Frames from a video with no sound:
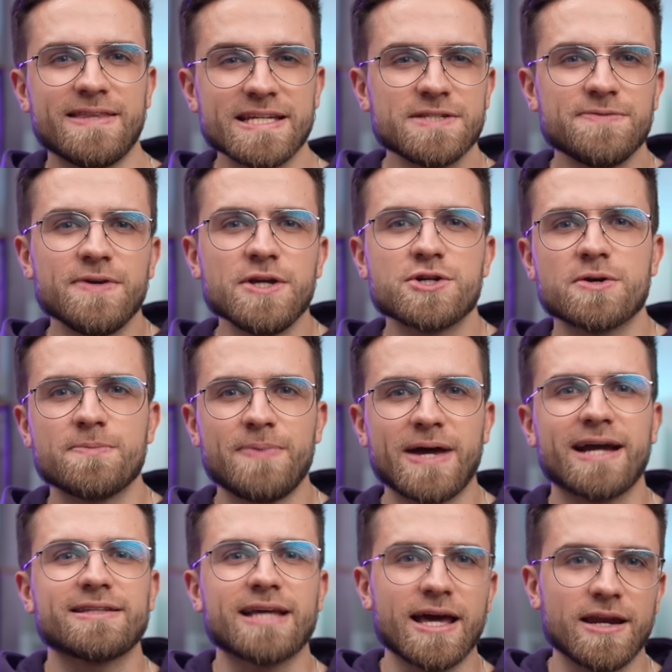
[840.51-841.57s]
This
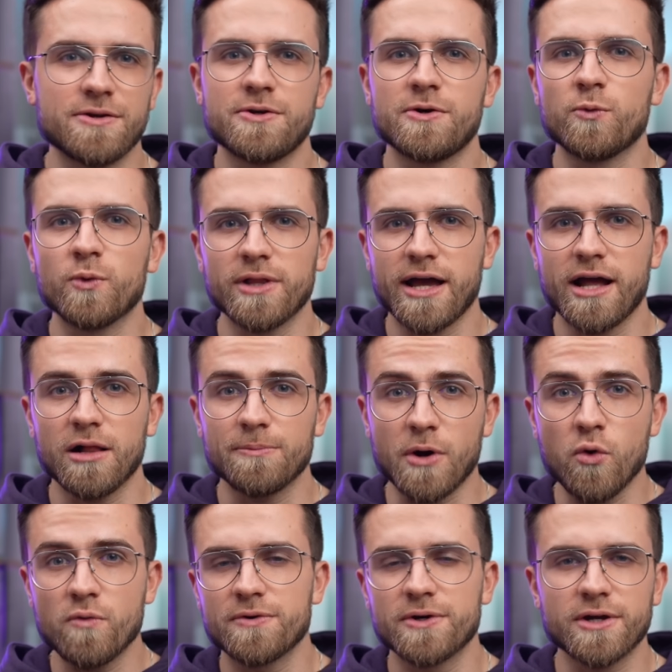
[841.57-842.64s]
feature-packed editor will help
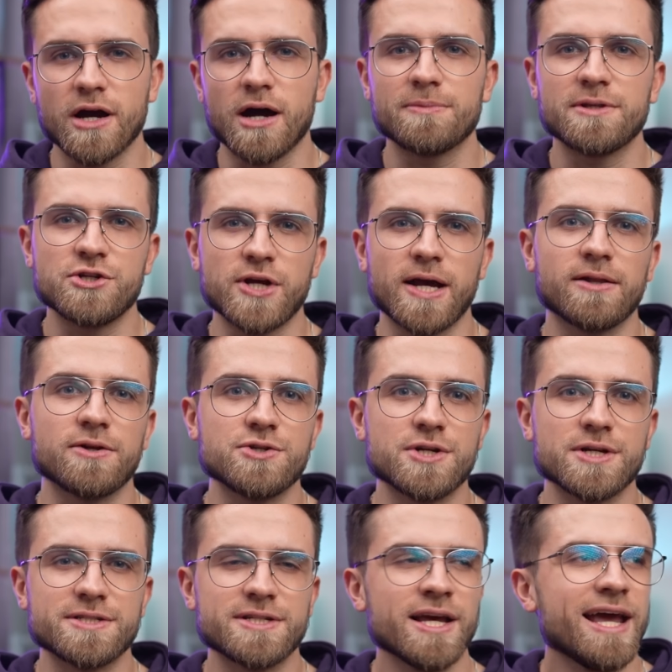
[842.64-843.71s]
overcome the
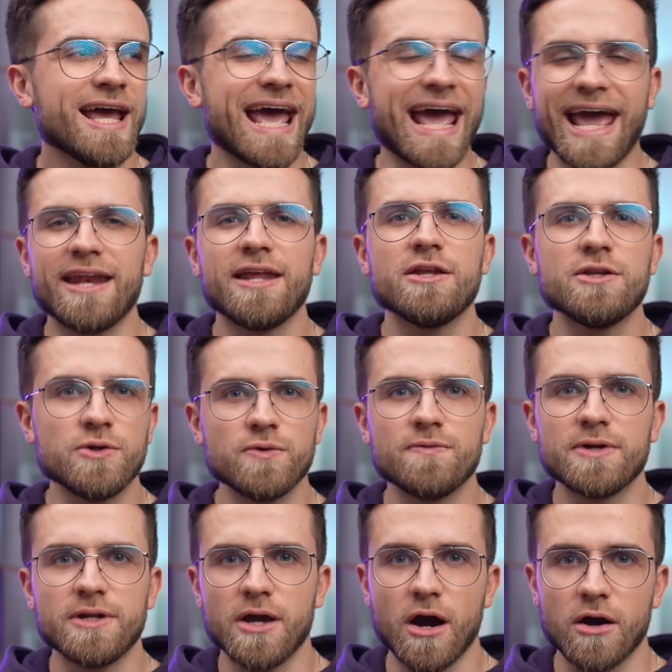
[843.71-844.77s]
challenges any new
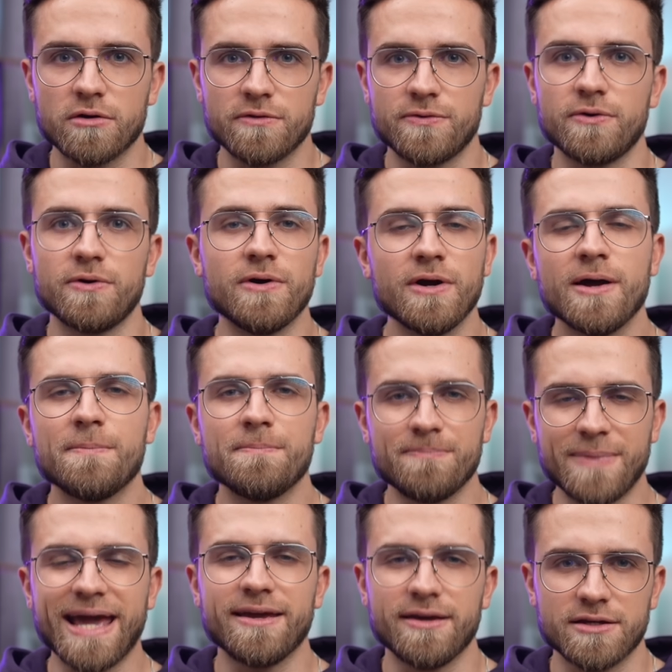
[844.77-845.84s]
videographer may